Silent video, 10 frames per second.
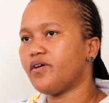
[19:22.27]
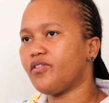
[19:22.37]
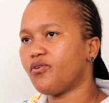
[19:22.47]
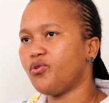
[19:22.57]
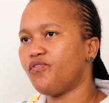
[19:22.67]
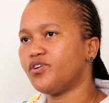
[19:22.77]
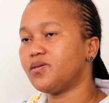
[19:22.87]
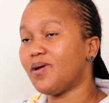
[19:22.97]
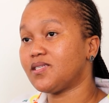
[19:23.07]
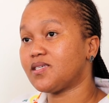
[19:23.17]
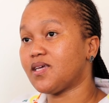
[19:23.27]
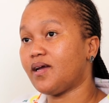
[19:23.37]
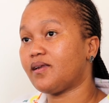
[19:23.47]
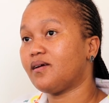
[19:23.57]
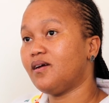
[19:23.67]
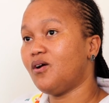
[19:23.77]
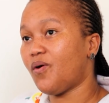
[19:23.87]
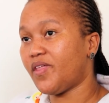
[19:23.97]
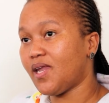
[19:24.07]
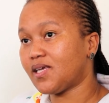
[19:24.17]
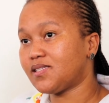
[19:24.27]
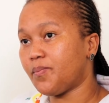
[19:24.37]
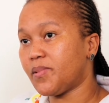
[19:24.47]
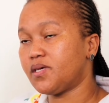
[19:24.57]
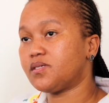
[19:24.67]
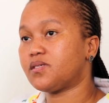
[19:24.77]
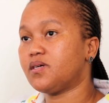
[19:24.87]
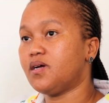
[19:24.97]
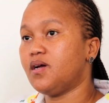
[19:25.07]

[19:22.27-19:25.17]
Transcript: The university must decide what the next step is.